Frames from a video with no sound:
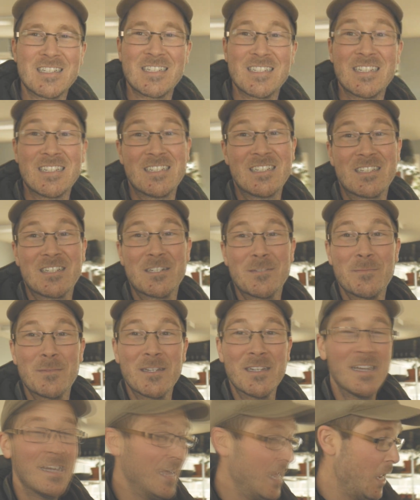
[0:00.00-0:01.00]
because it's just going to
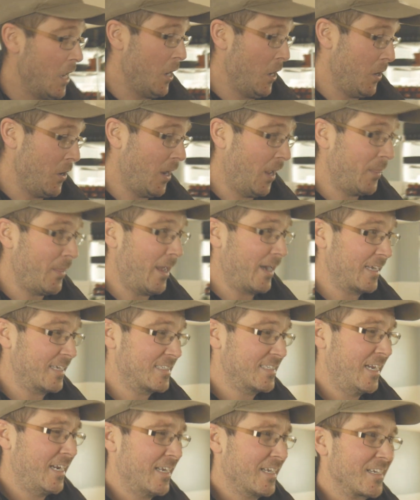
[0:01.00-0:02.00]
be not that
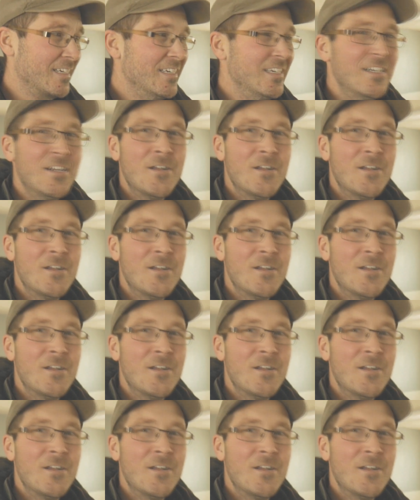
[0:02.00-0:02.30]
exciting.